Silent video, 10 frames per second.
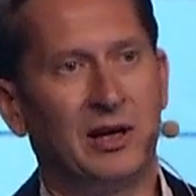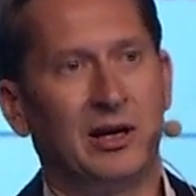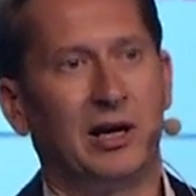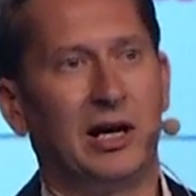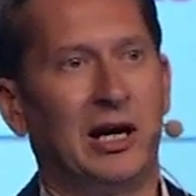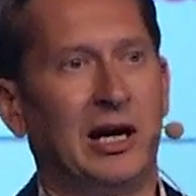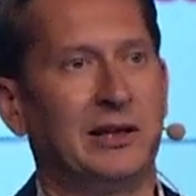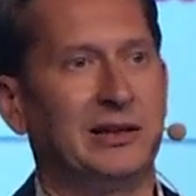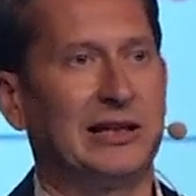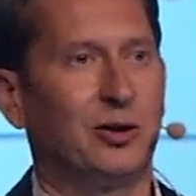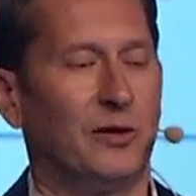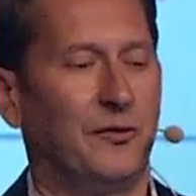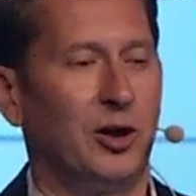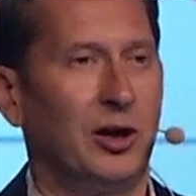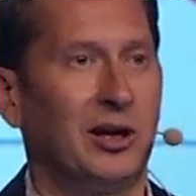that
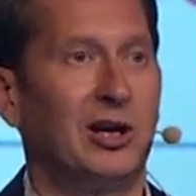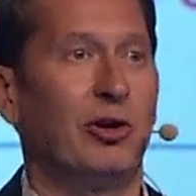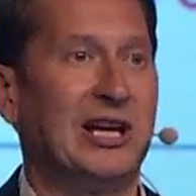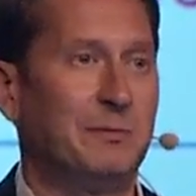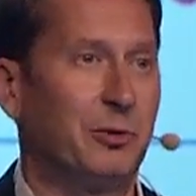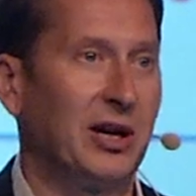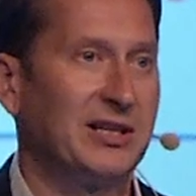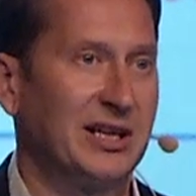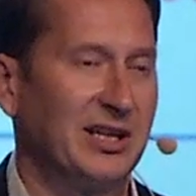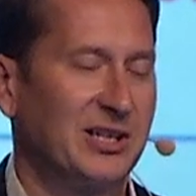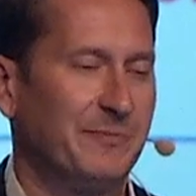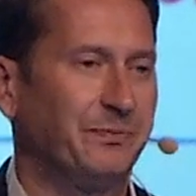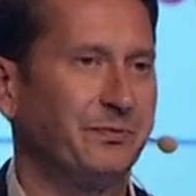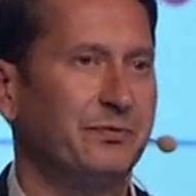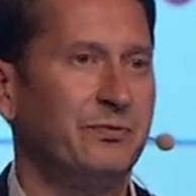offer great prices,
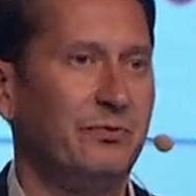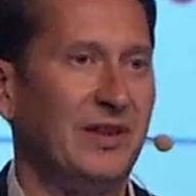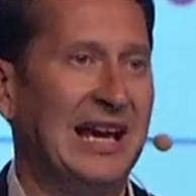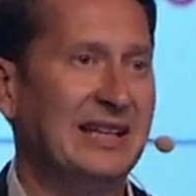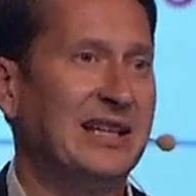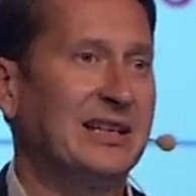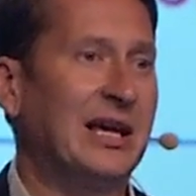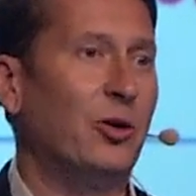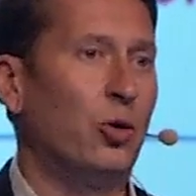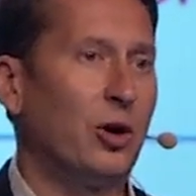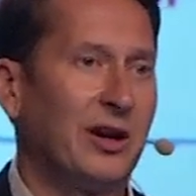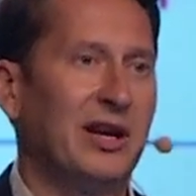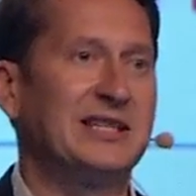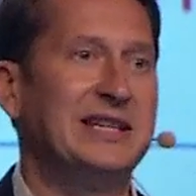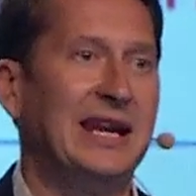and that can
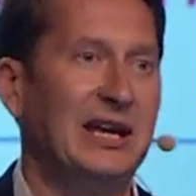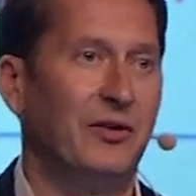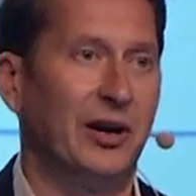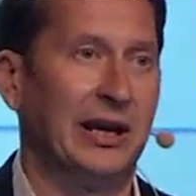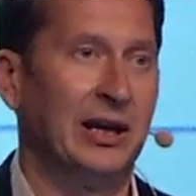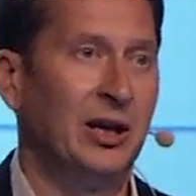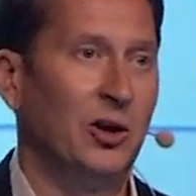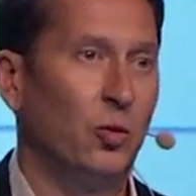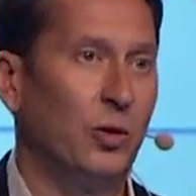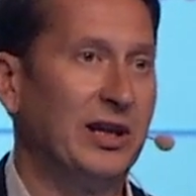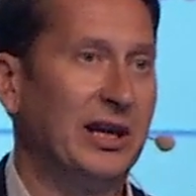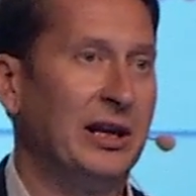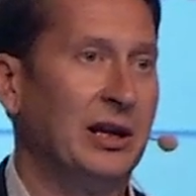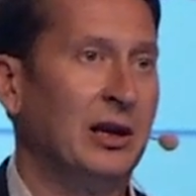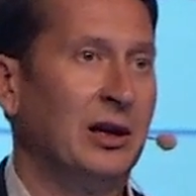organize delivery
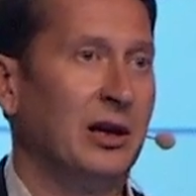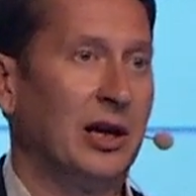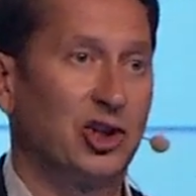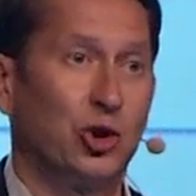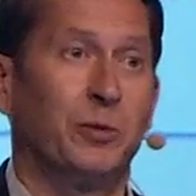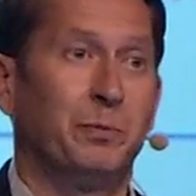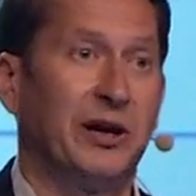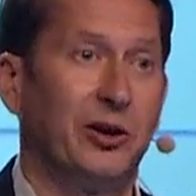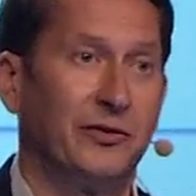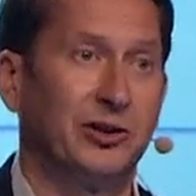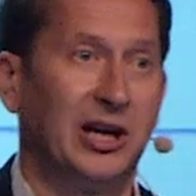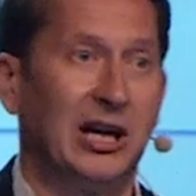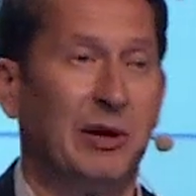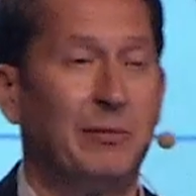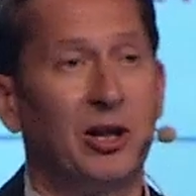within a short period of
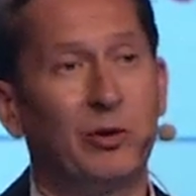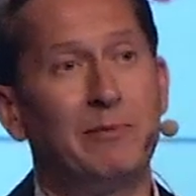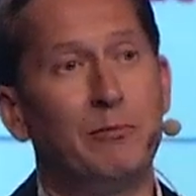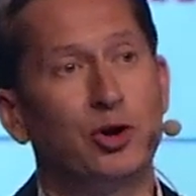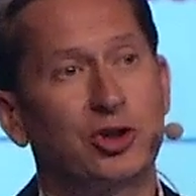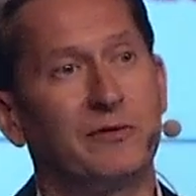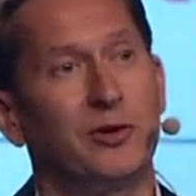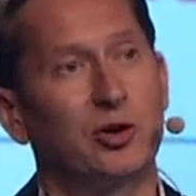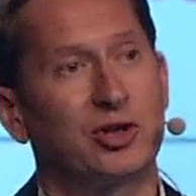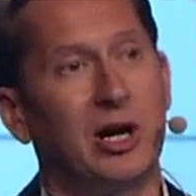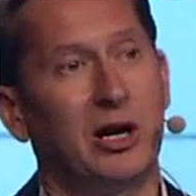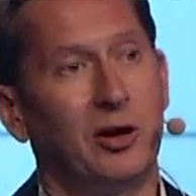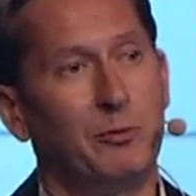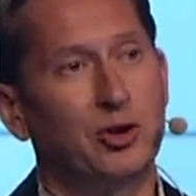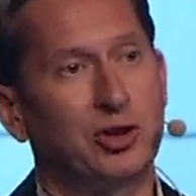time. And by the way, most of
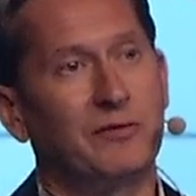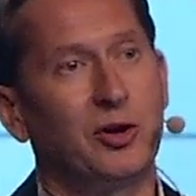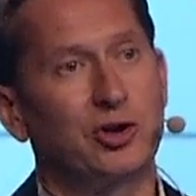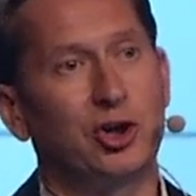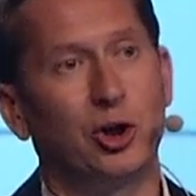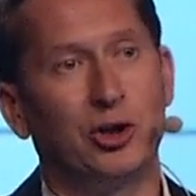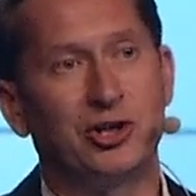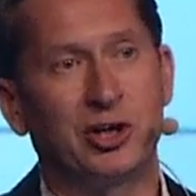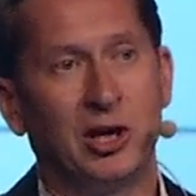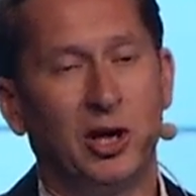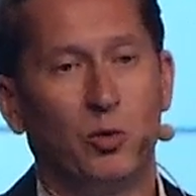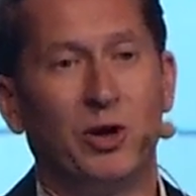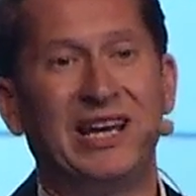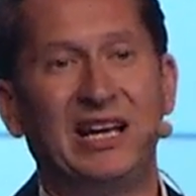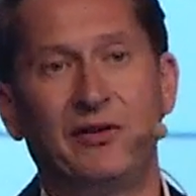those goods were
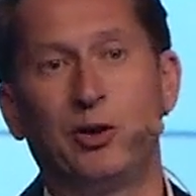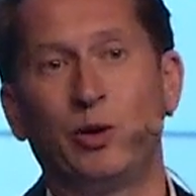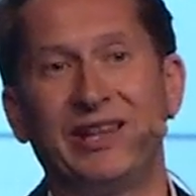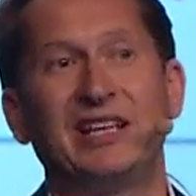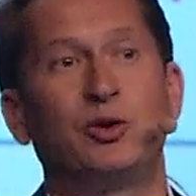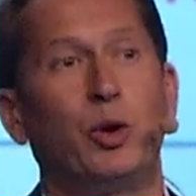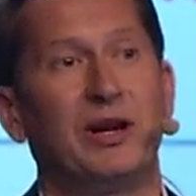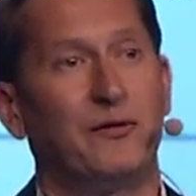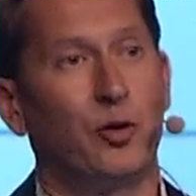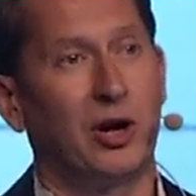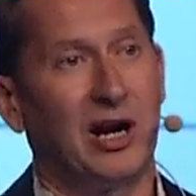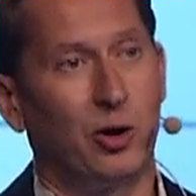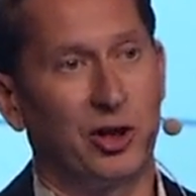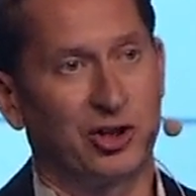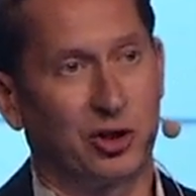delivered within 24
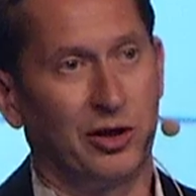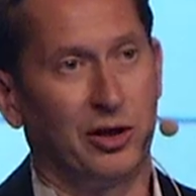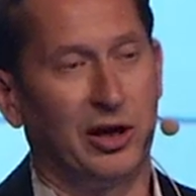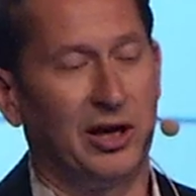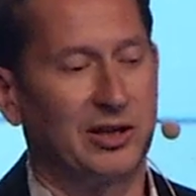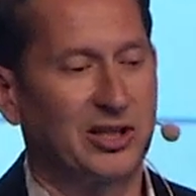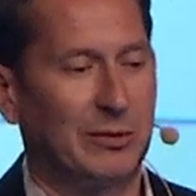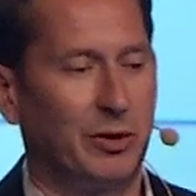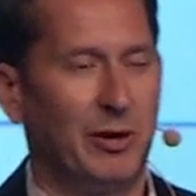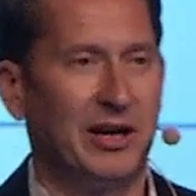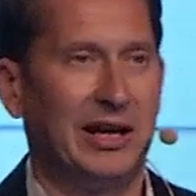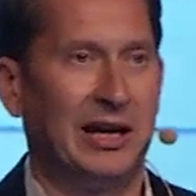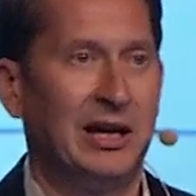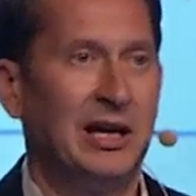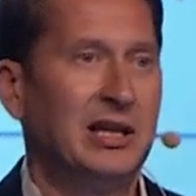hours on Cyber
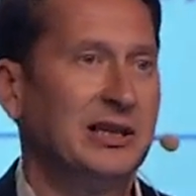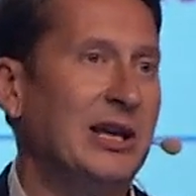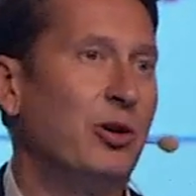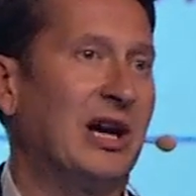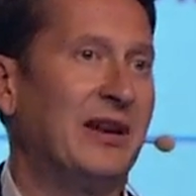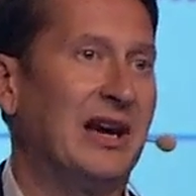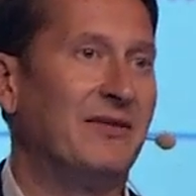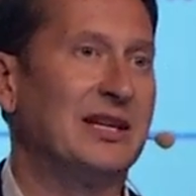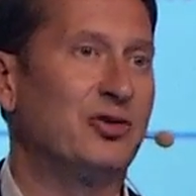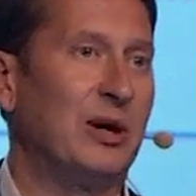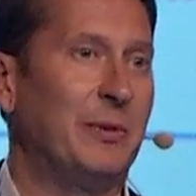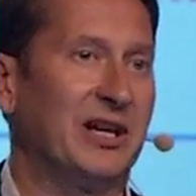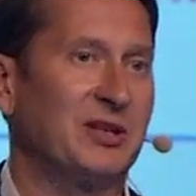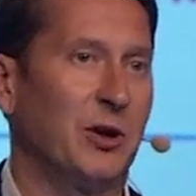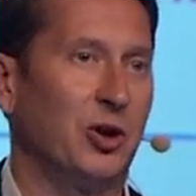Monday. Then you can have this rapid
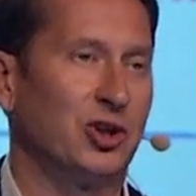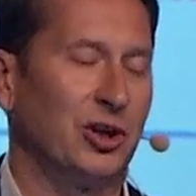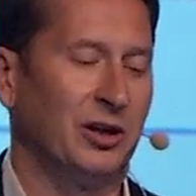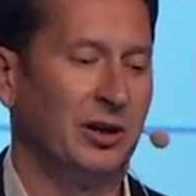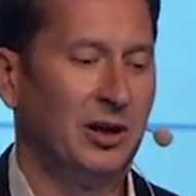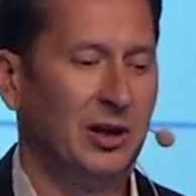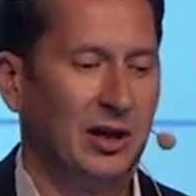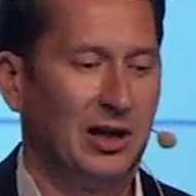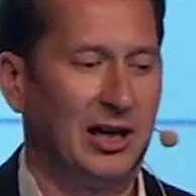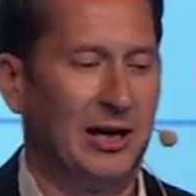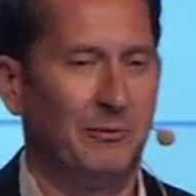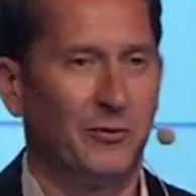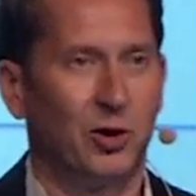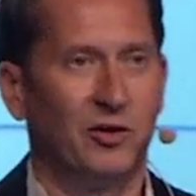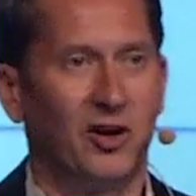explosion
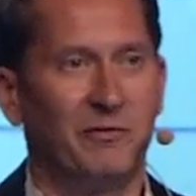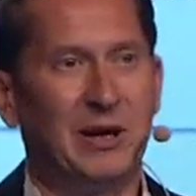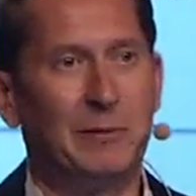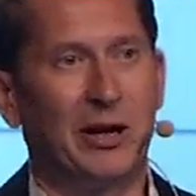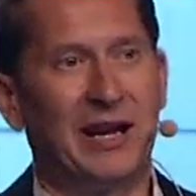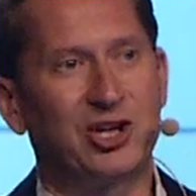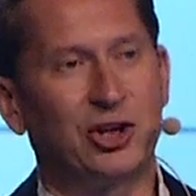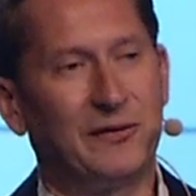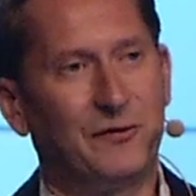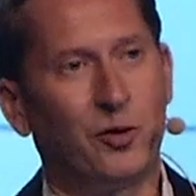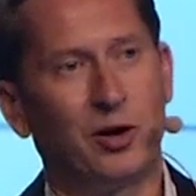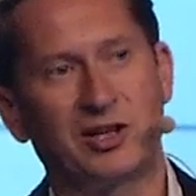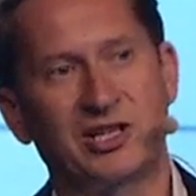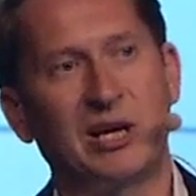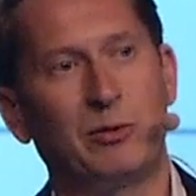of people. And actually, for
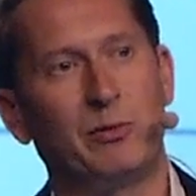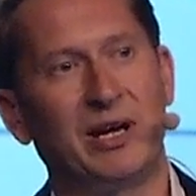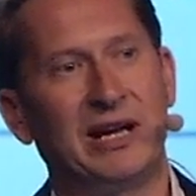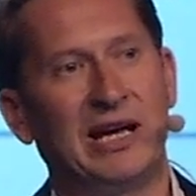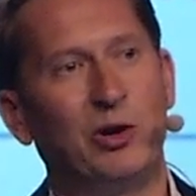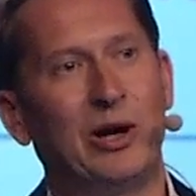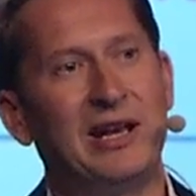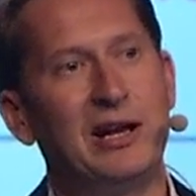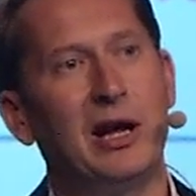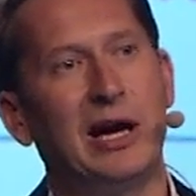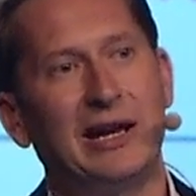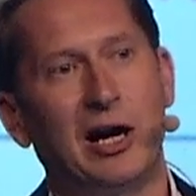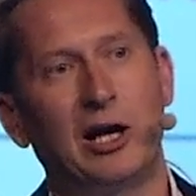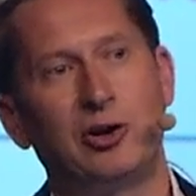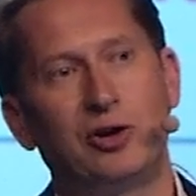Cyber Monday, you had
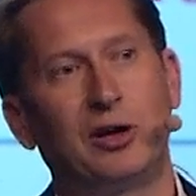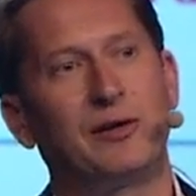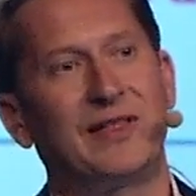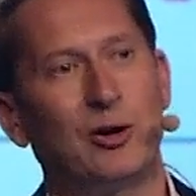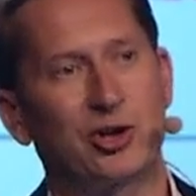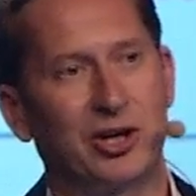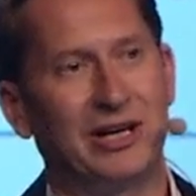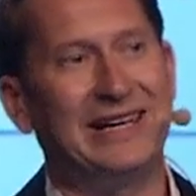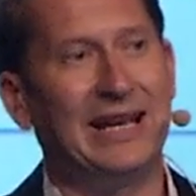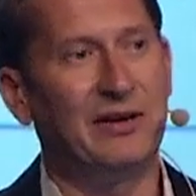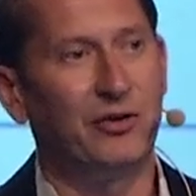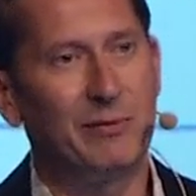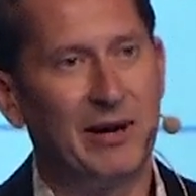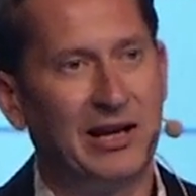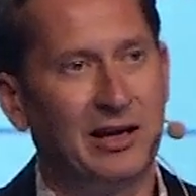900,000 delivery
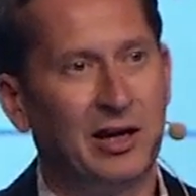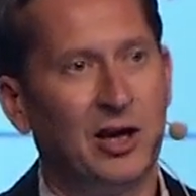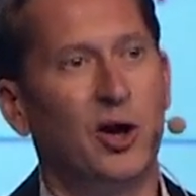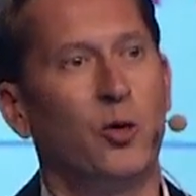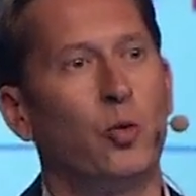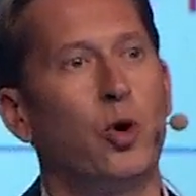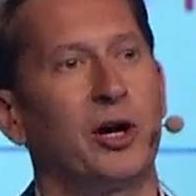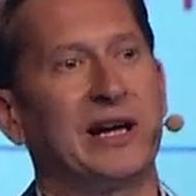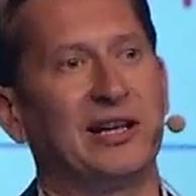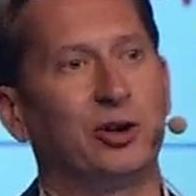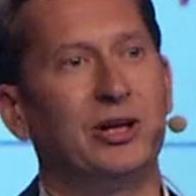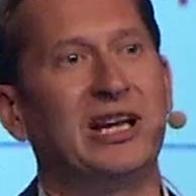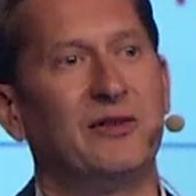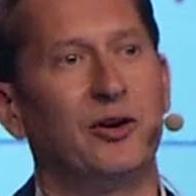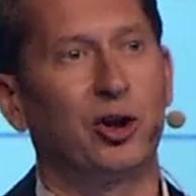men working to
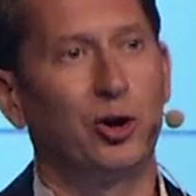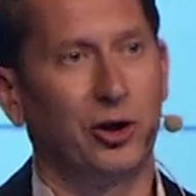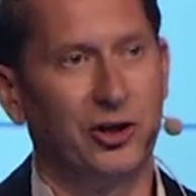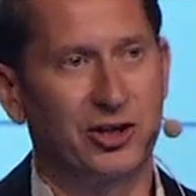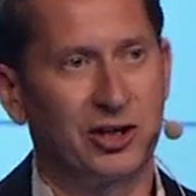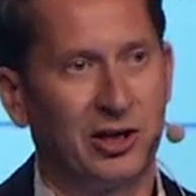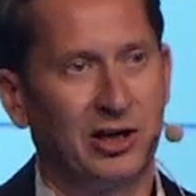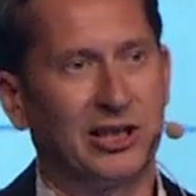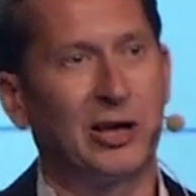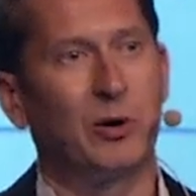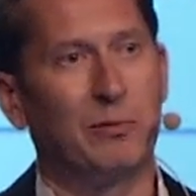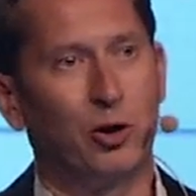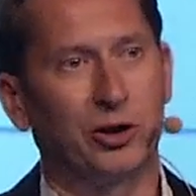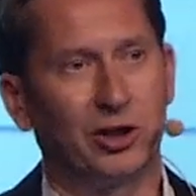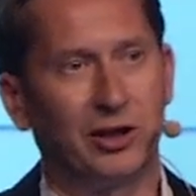deliver goods that were
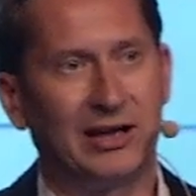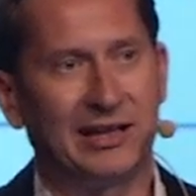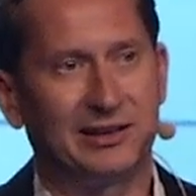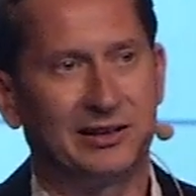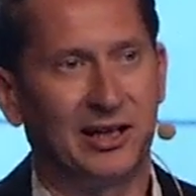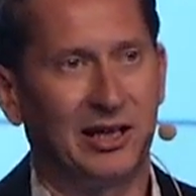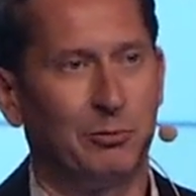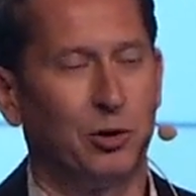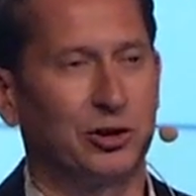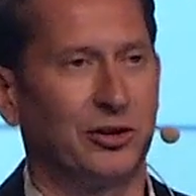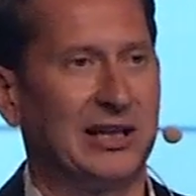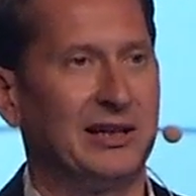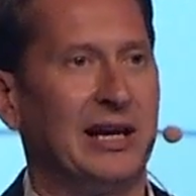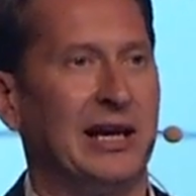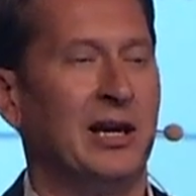bought on that
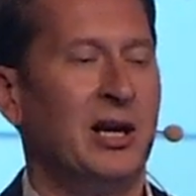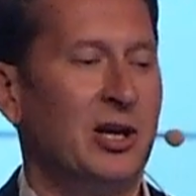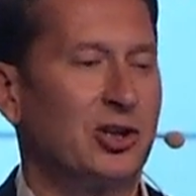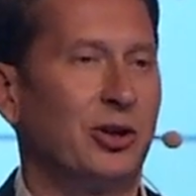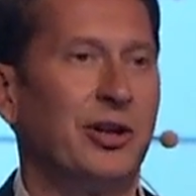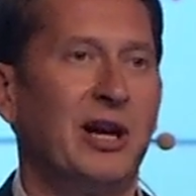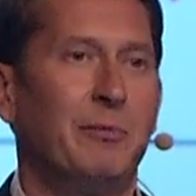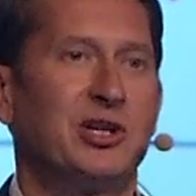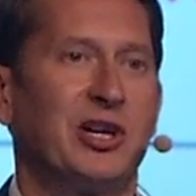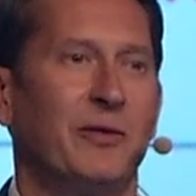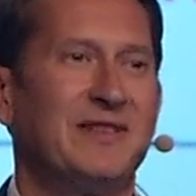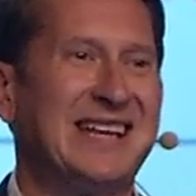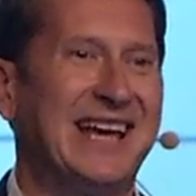day. So the numbers are obviously